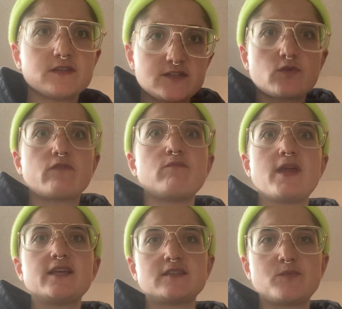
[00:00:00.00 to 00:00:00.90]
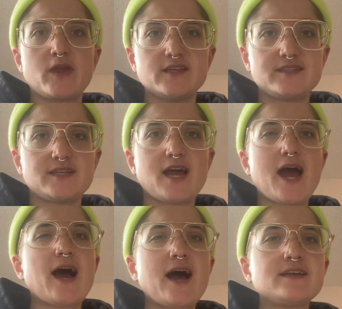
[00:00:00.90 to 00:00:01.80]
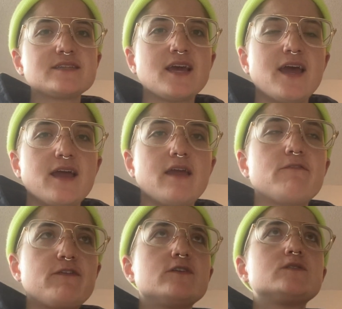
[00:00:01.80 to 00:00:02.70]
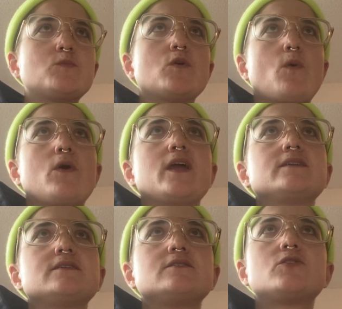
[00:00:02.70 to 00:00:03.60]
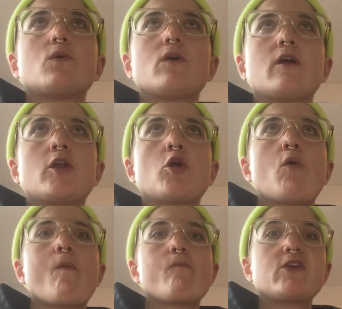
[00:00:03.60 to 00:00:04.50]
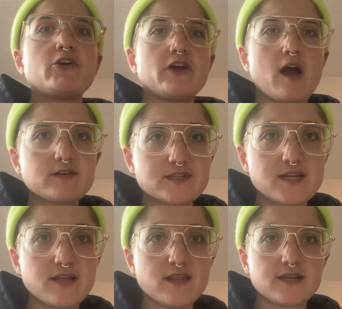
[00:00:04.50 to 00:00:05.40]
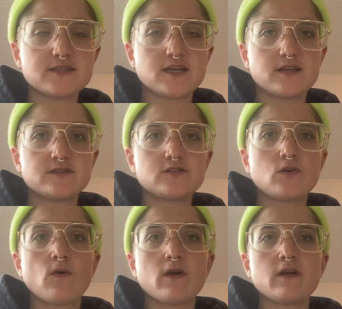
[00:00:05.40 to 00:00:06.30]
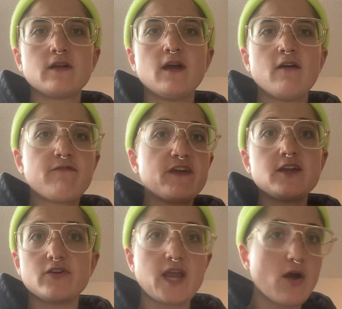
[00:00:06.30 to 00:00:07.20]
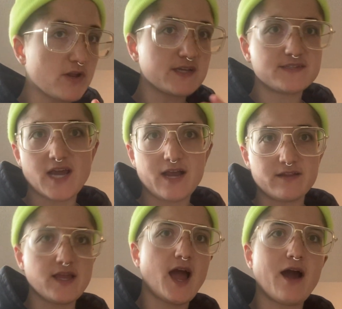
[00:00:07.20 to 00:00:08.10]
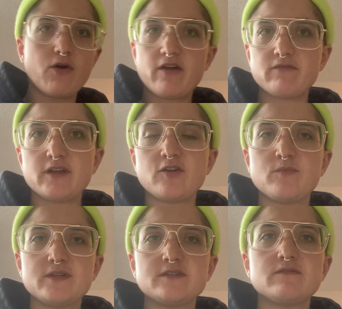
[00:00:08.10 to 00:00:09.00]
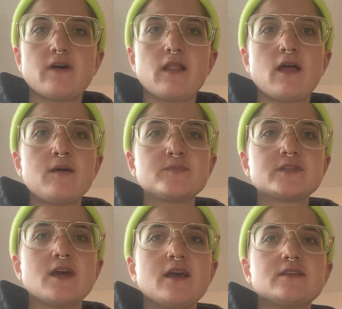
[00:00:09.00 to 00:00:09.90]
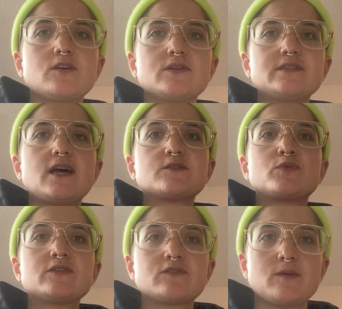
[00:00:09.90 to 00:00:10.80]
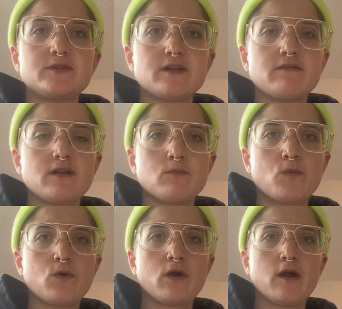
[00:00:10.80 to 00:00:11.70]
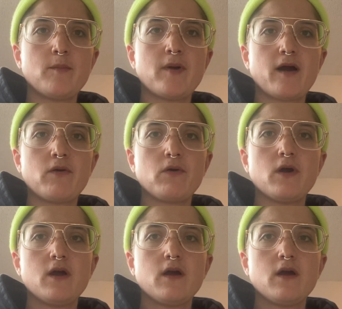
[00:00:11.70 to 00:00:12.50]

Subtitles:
sort of makes space to ask, it feels more oriented toward curiosity than it does toward figuring out exactly how every human develops. So it's less prescriptive and more about